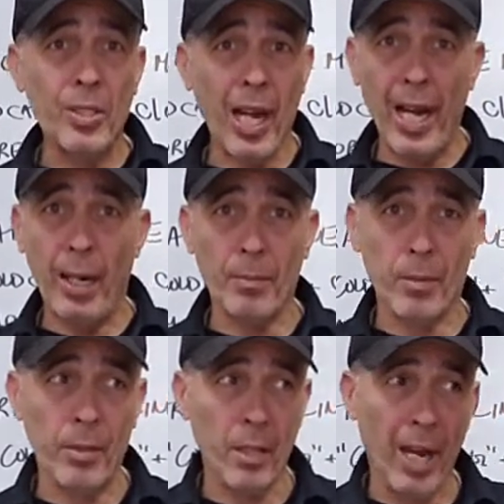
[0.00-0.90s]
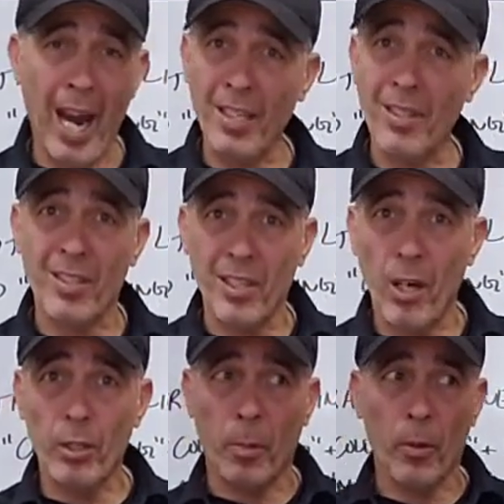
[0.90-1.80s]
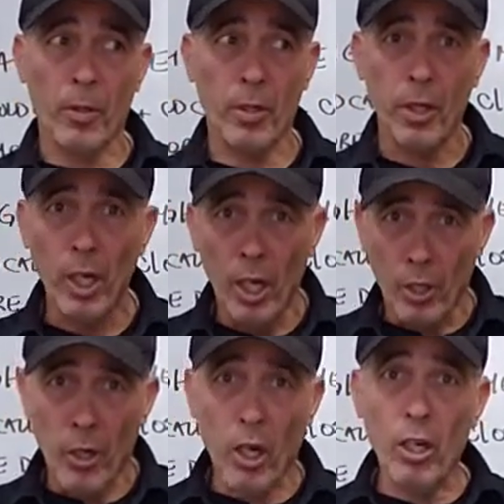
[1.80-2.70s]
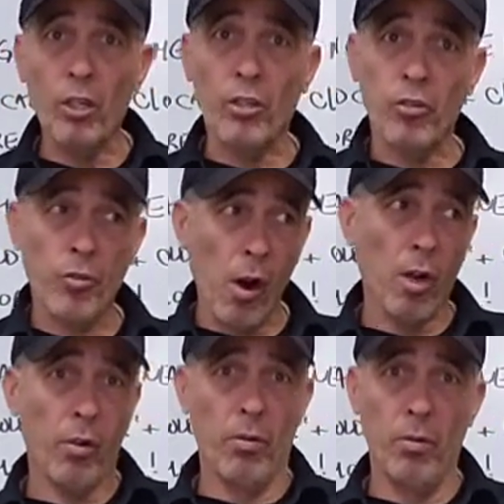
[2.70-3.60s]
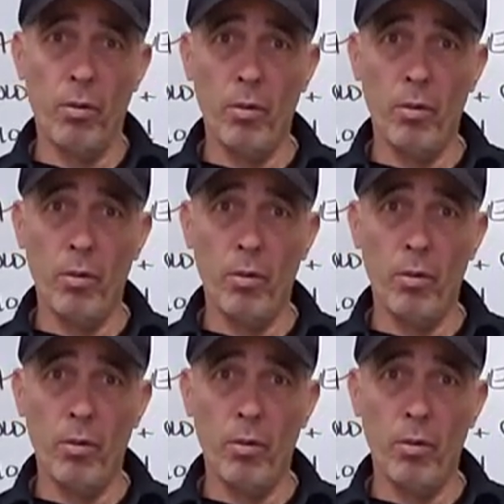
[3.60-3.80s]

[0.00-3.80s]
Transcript: times as a salesperson you're going to struggle,